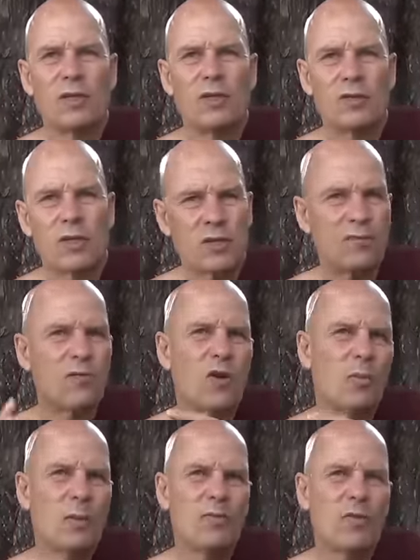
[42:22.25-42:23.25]
It doesn't fall
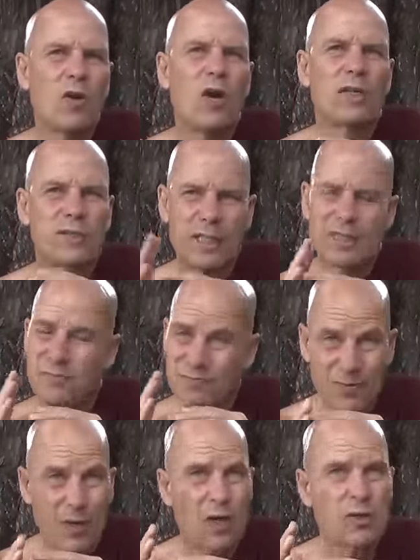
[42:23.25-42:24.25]
before until it's,
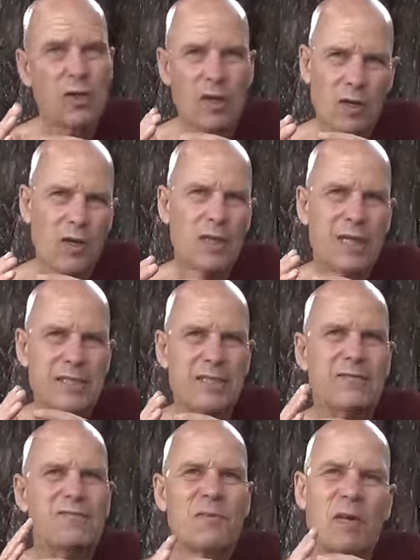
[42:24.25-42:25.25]
unless
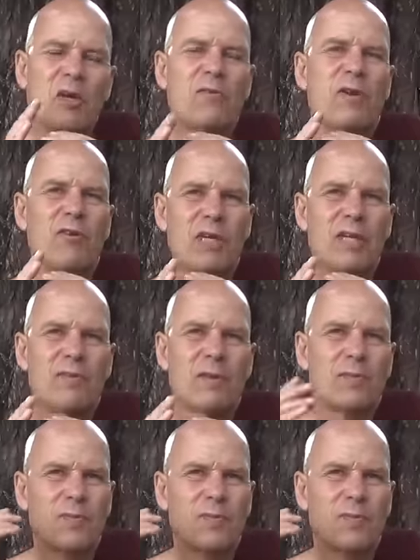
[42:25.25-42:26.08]
it's very, very evil.